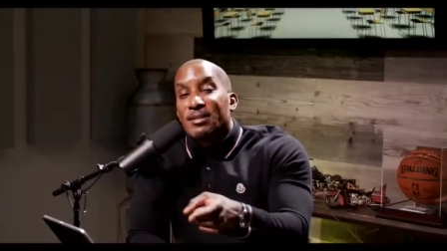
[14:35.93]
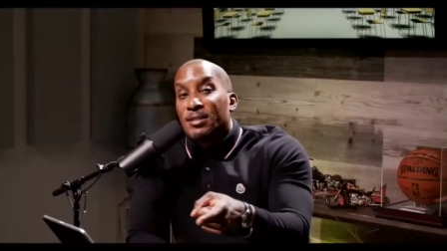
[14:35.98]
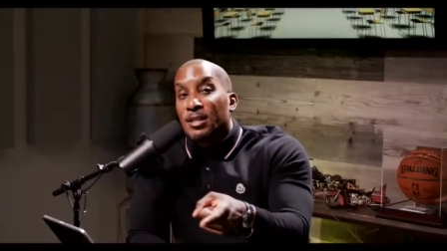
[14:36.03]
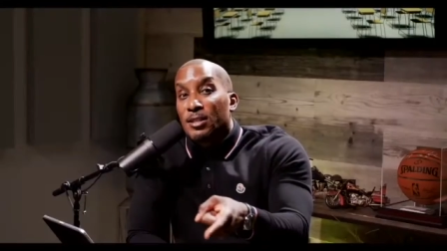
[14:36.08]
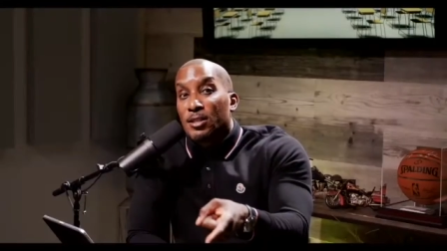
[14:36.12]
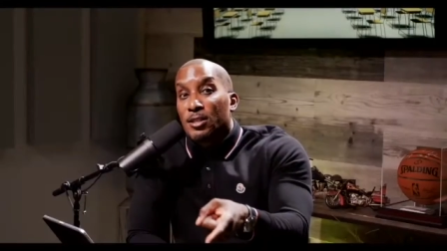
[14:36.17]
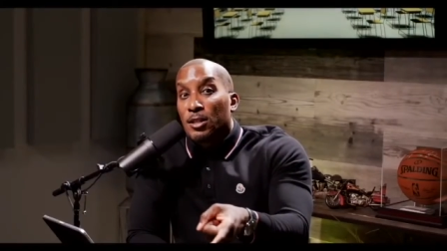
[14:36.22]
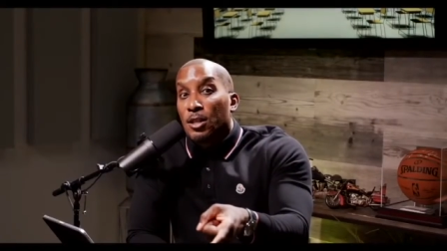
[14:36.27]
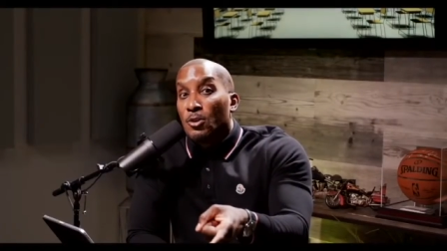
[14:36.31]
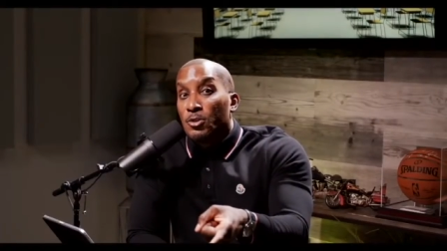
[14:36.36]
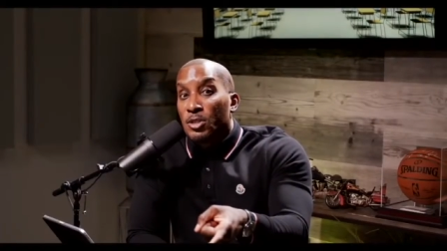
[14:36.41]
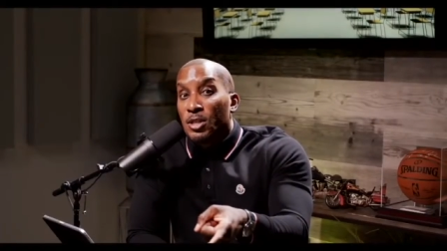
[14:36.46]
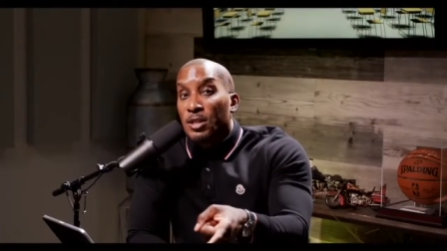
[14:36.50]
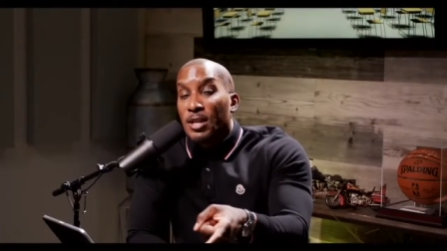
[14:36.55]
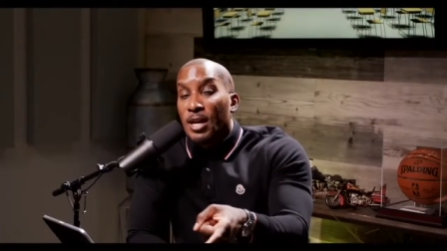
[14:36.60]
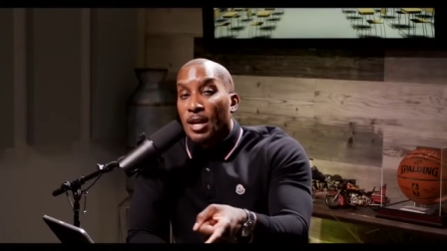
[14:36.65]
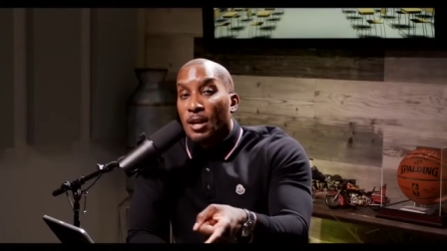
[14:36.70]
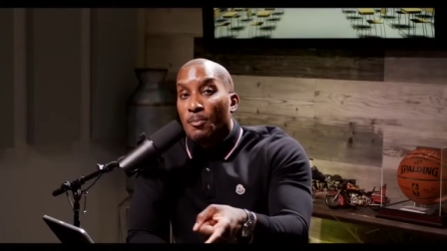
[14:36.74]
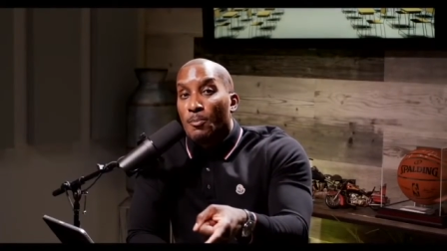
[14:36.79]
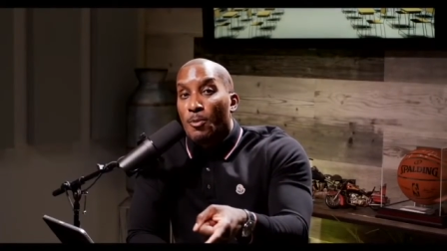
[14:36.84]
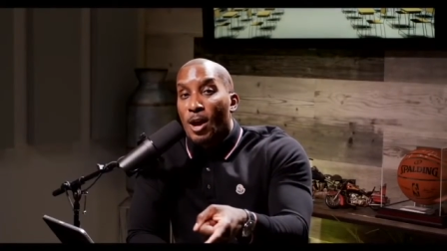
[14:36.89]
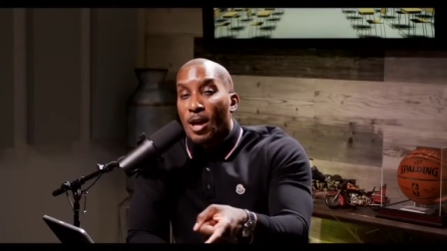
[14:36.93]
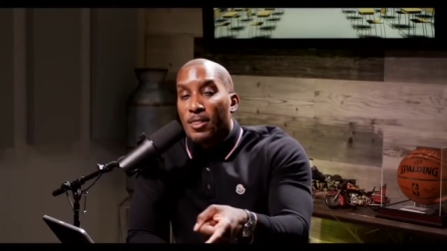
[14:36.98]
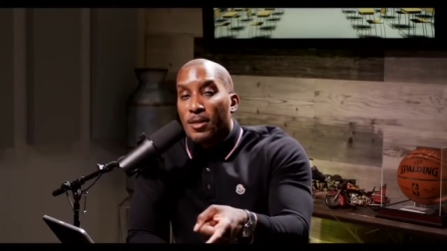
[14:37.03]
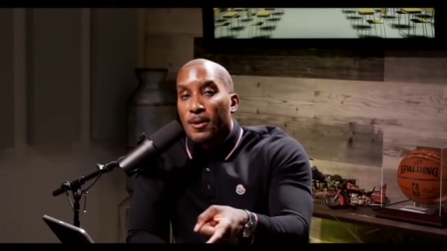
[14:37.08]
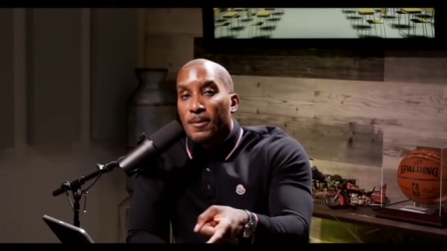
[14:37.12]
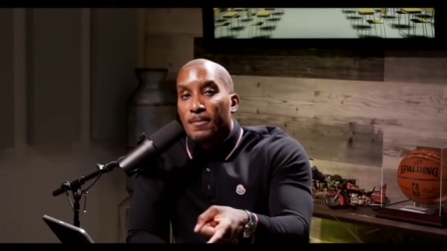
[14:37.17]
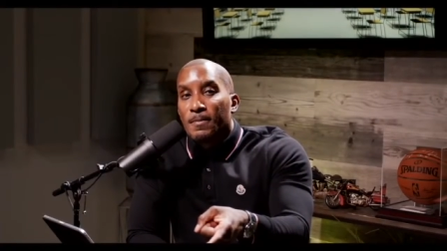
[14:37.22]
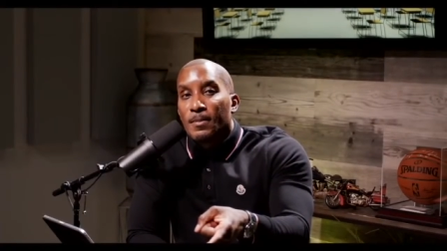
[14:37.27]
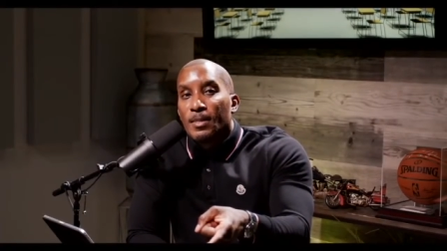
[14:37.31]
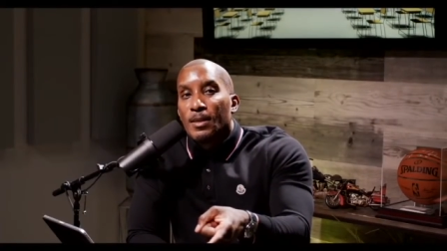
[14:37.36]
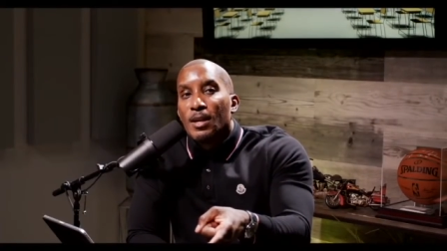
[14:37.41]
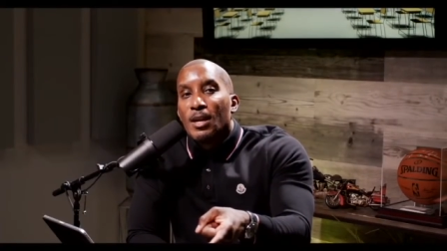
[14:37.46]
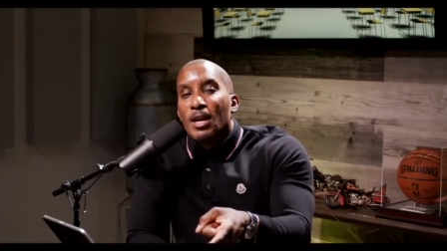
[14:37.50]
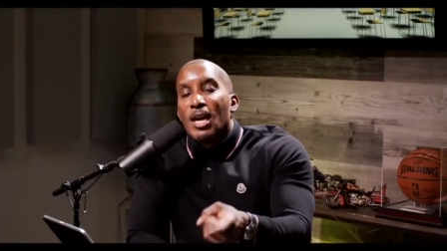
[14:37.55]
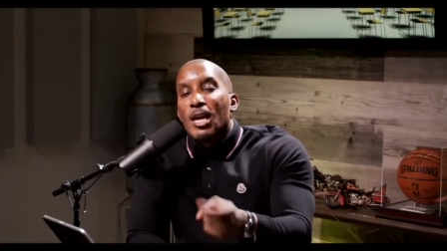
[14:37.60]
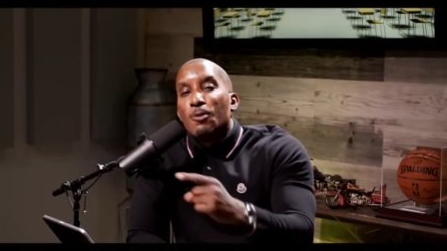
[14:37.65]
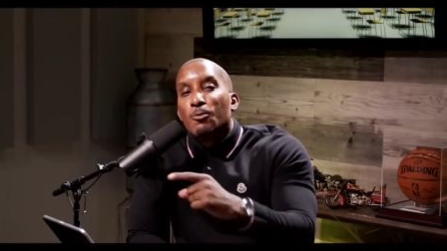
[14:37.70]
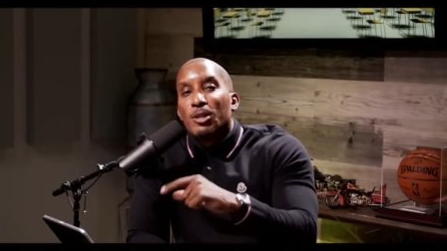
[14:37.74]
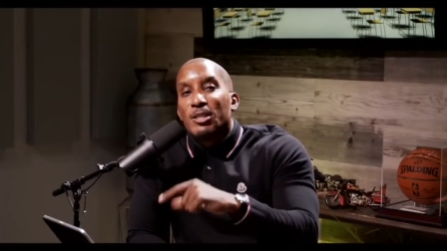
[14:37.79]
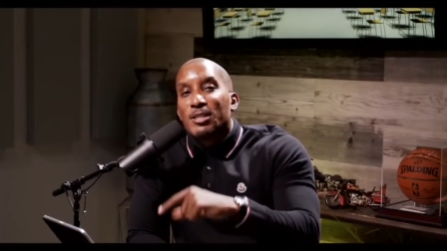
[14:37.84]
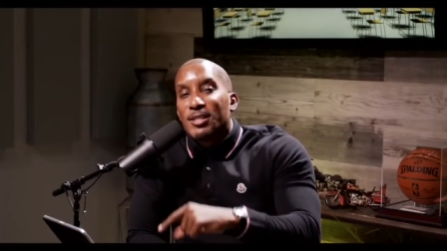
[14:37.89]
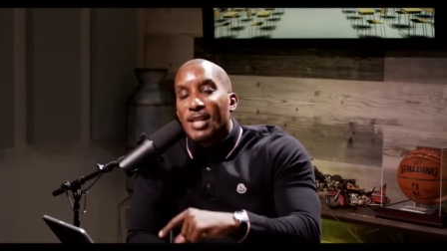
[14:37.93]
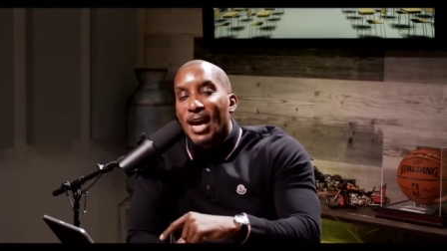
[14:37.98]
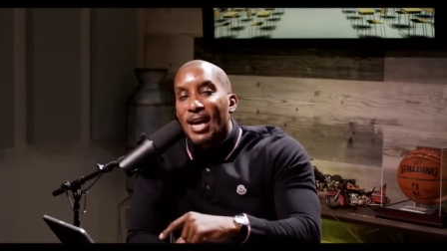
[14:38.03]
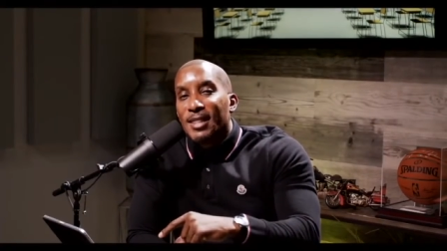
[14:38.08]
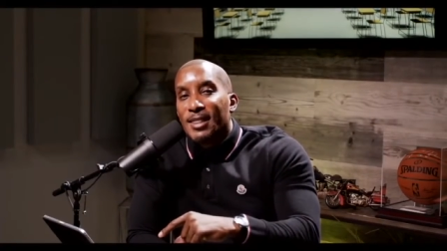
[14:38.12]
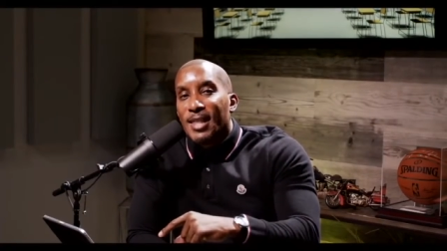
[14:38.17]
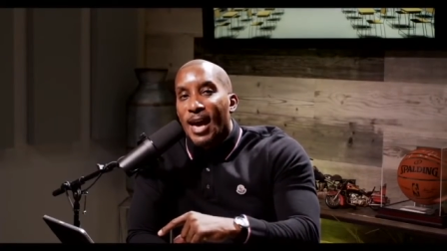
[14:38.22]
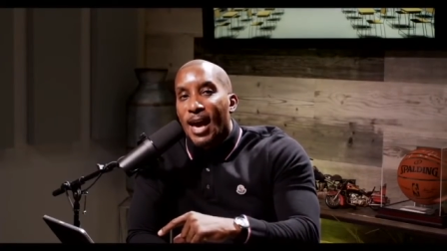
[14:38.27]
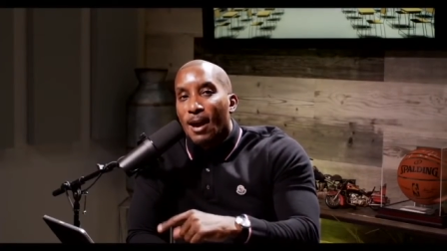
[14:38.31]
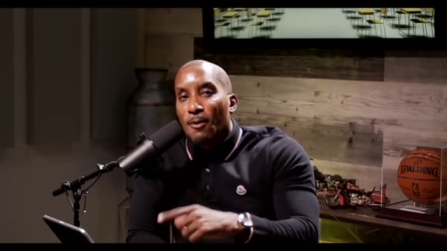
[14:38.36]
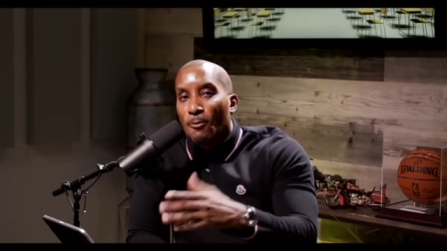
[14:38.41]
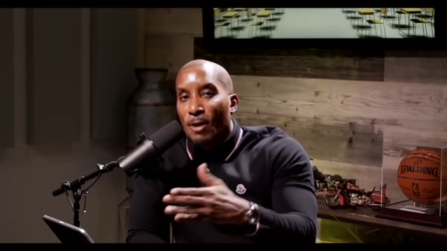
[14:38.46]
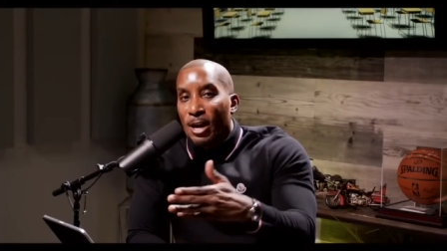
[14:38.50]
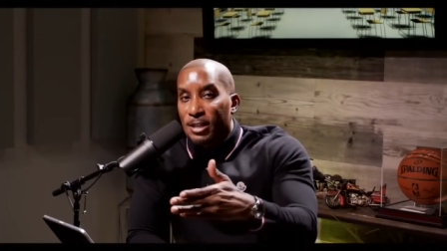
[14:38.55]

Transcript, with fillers: that sticks closer than a brother? He would say that,